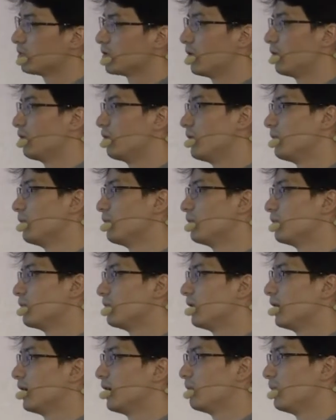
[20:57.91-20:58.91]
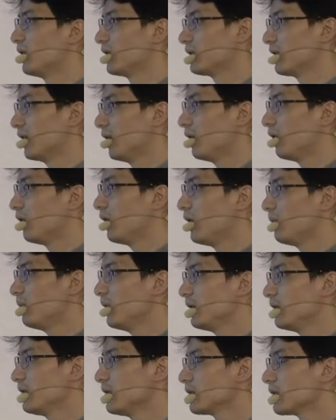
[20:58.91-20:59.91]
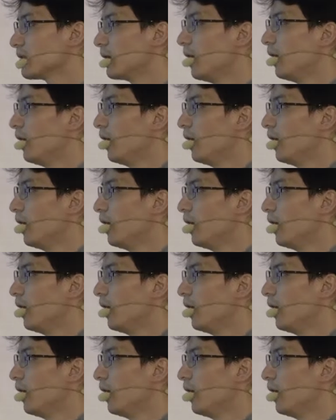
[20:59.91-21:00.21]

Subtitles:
So when a burst I/O happens,